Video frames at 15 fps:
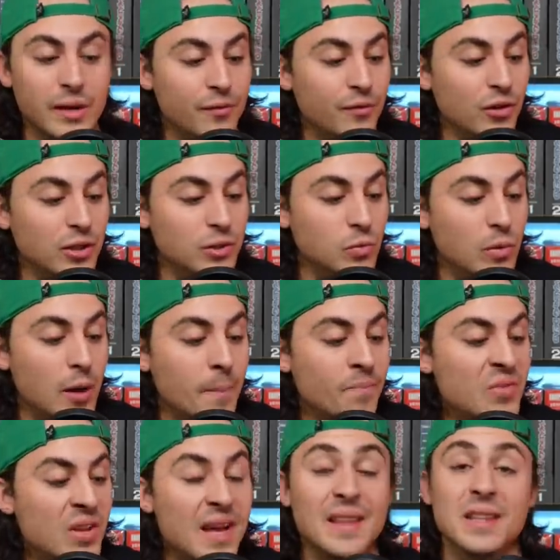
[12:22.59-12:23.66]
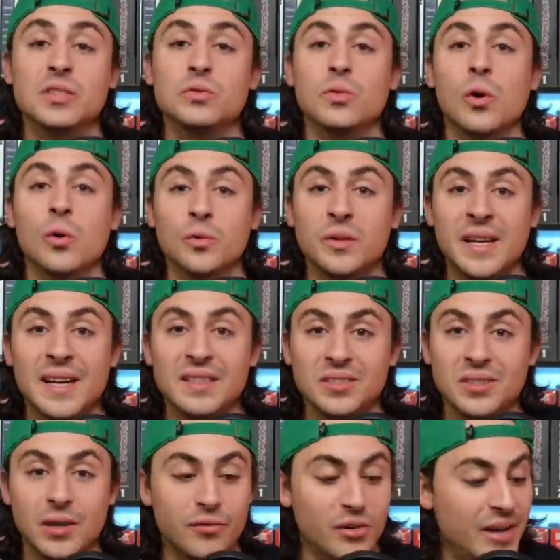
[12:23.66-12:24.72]
for it as well, and this one only has a
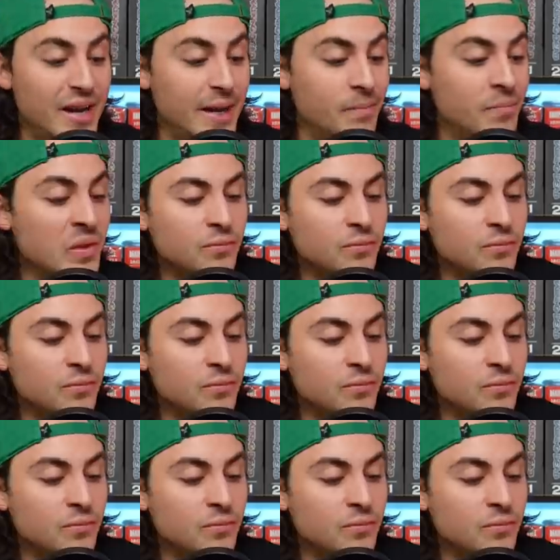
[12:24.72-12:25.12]
cover A.